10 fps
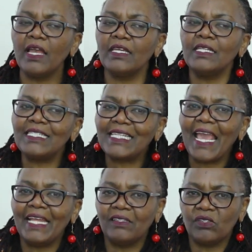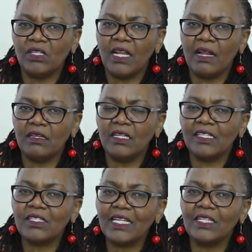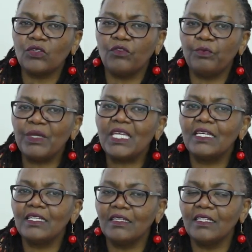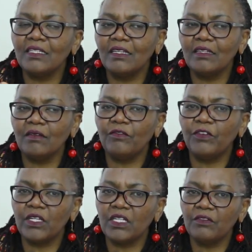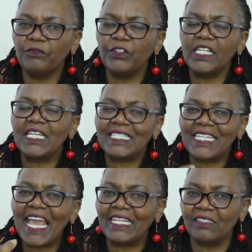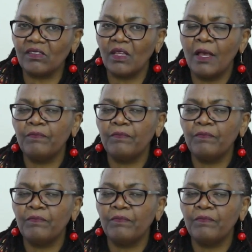intense in a state of being very feeling tense.